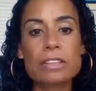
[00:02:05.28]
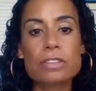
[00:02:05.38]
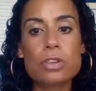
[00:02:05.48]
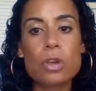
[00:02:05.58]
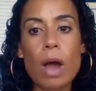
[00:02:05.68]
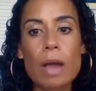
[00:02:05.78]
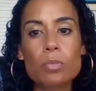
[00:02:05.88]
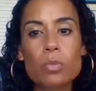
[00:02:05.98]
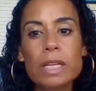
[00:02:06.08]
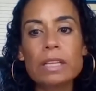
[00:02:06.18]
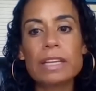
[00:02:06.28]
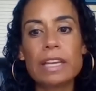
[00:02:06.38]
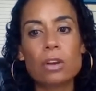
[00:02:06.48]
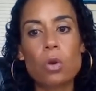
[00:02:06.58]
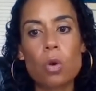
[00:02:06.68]
And so I'm
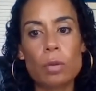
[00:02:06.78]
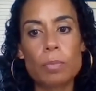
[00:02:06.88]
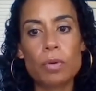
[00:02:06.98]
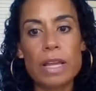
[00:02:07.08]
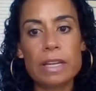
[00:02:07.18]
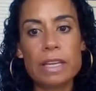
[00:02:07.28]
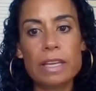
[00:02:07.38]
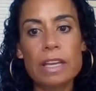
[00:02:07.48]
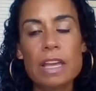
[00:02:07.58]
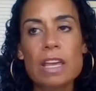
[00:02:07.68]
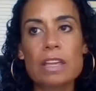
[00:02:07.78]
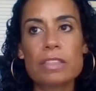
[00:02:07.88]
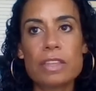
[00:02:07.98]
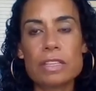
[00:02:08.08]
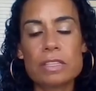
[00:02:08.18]
really incorporating
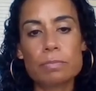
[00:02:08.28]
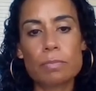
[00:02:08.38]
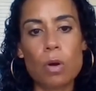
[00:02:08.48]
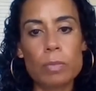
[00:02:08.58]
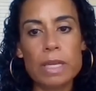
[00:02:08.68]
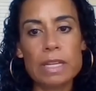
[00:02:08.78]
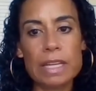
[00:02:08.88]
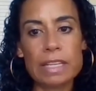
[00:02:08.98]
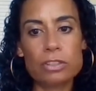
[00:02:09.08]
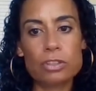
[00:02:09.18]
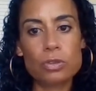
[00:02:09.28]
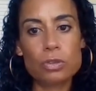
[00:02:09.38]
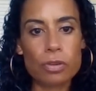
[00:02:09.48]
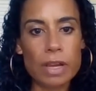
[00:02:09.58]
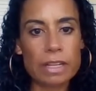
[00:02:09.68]
this moment
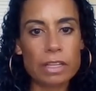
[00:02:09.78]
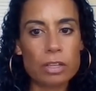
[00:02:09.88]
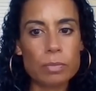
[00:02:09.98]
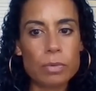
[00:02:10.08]
into creating